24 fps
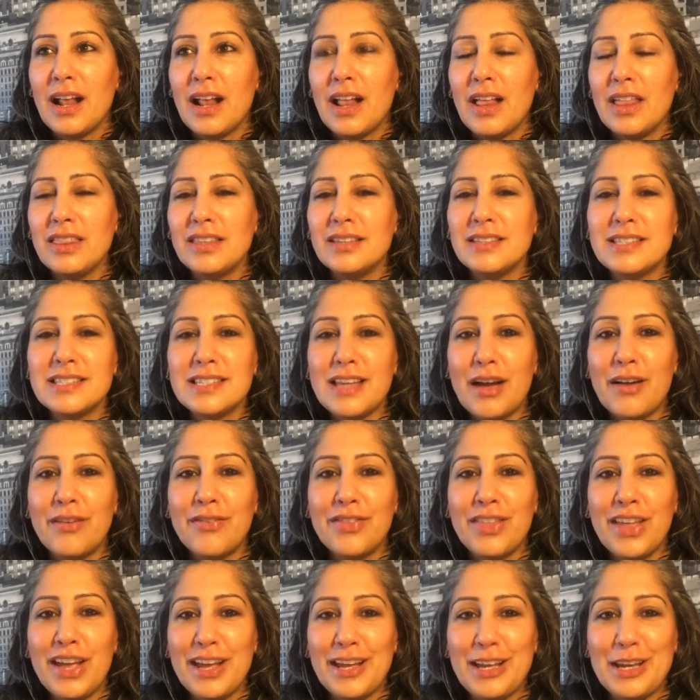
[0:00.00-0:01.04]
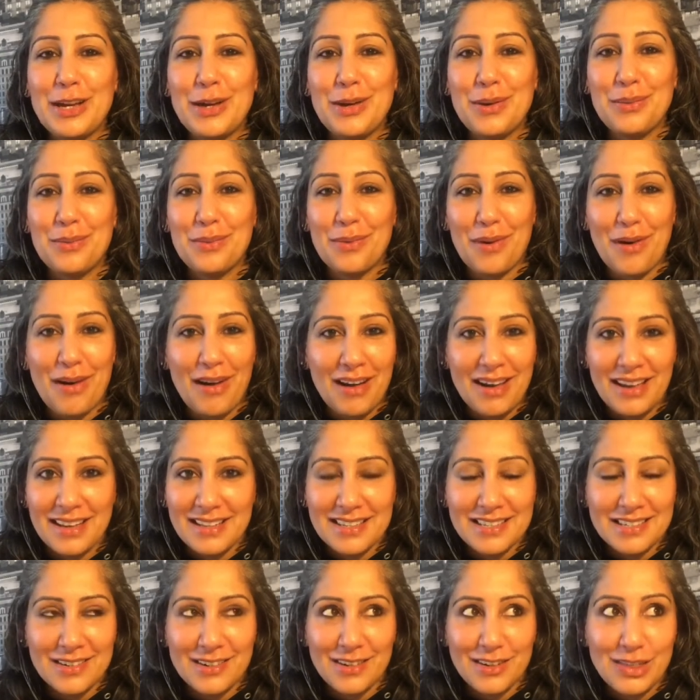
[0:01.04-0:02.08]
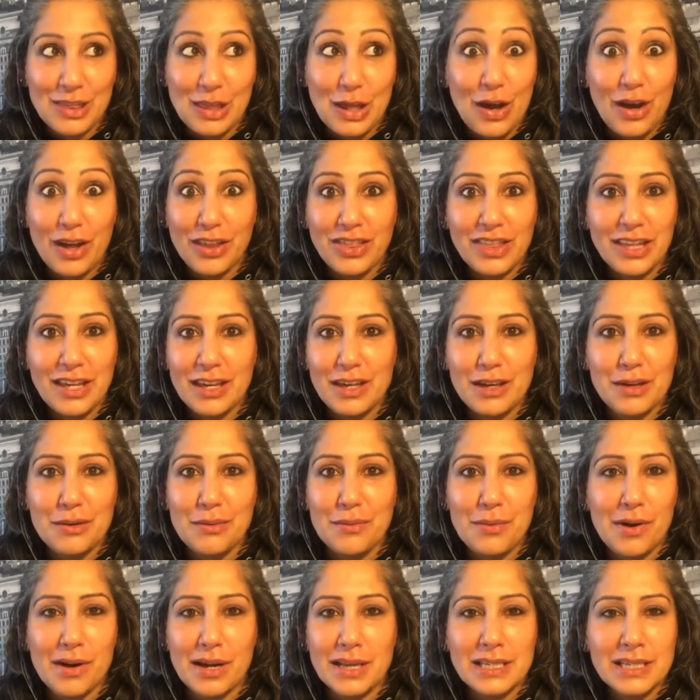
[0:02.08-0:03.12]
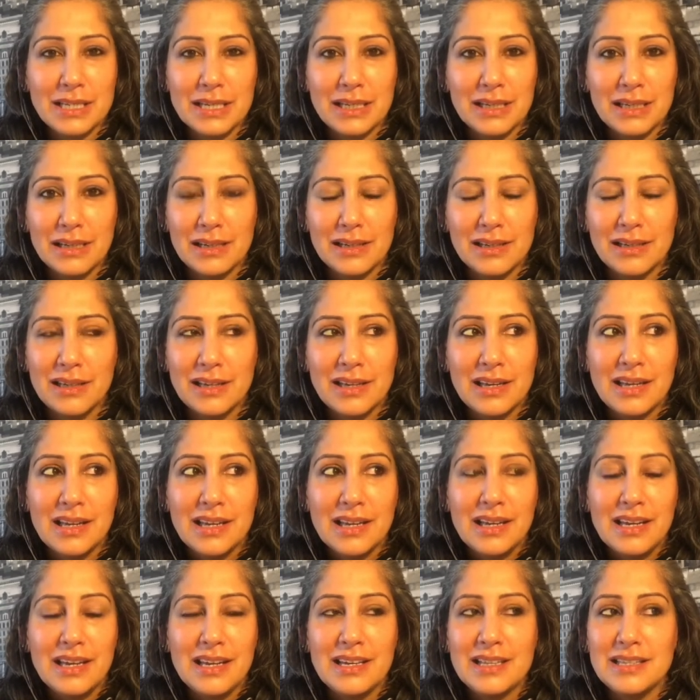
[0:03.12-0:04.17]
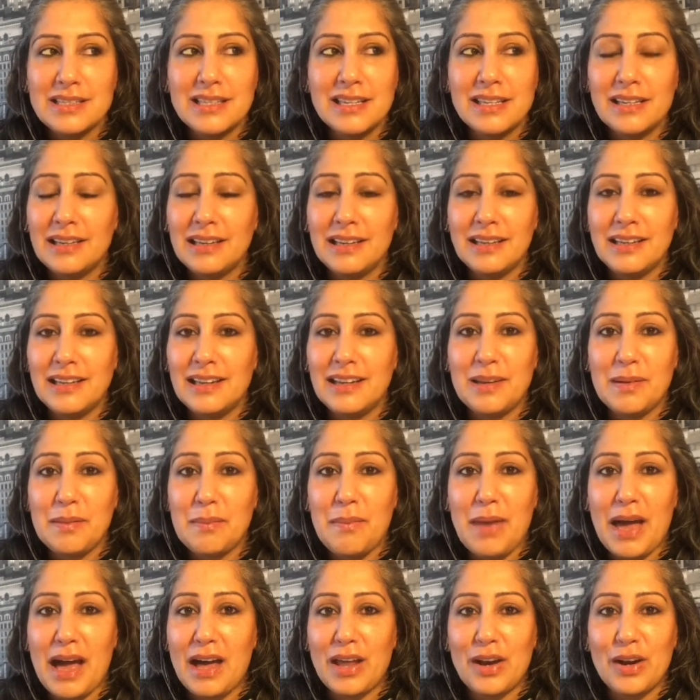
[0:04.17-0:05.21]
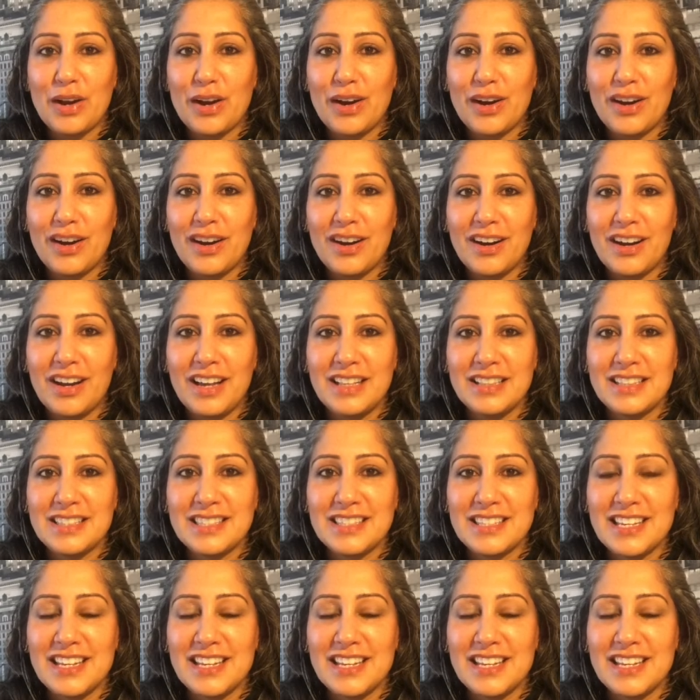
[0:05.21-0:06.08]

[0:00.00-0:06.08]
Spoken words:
the stuff that you want or thought that you wanted isn't gonna matter. It